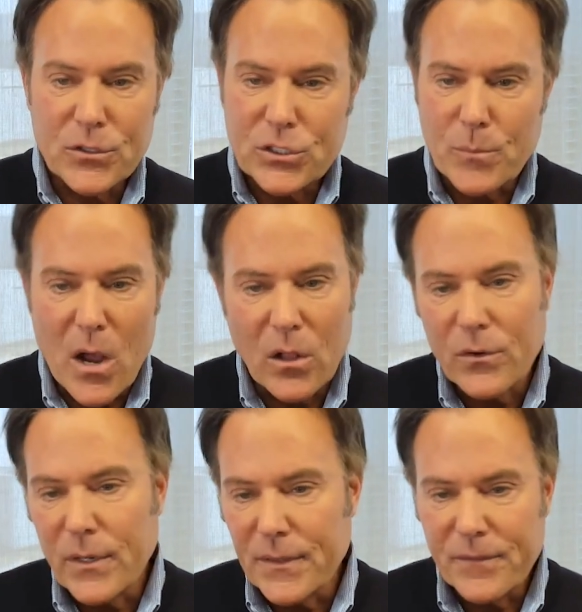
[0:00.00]
are
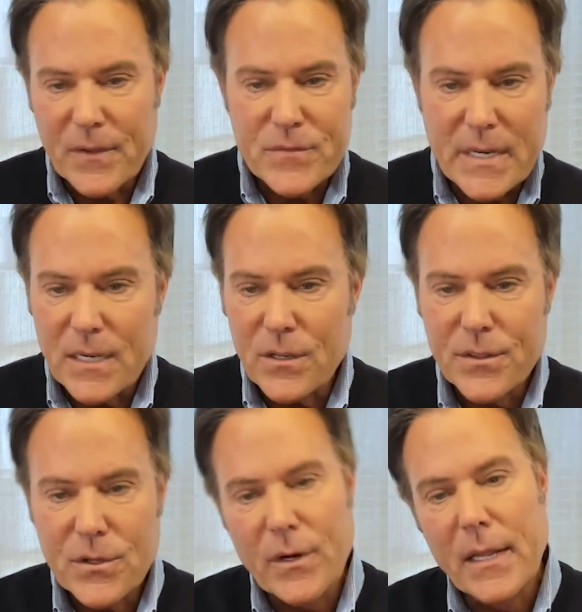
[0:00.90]
smaller in the 15 to
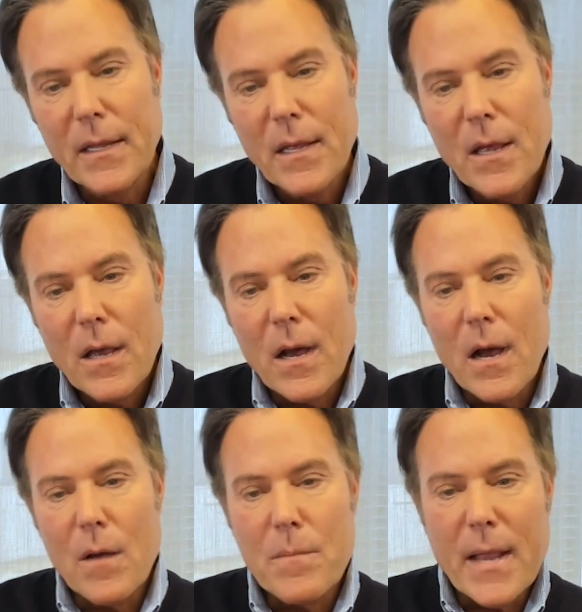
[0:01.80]
30
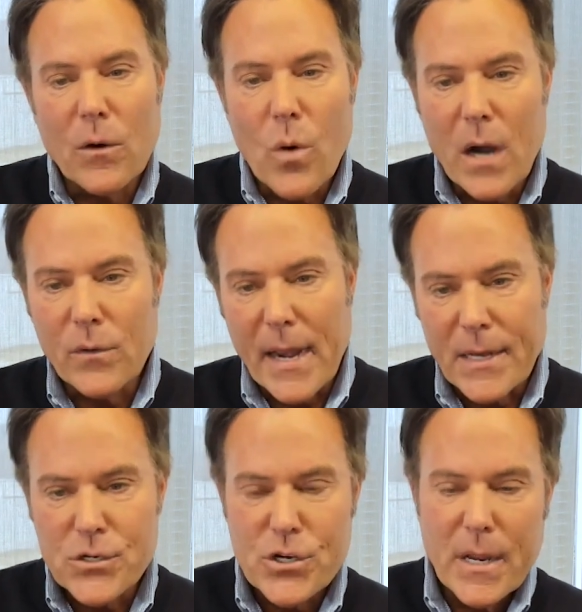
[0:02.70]
uh, megawatt
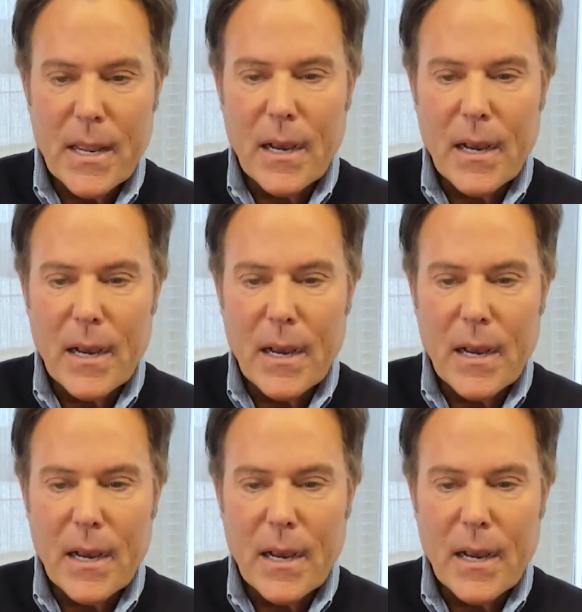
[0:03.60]
range.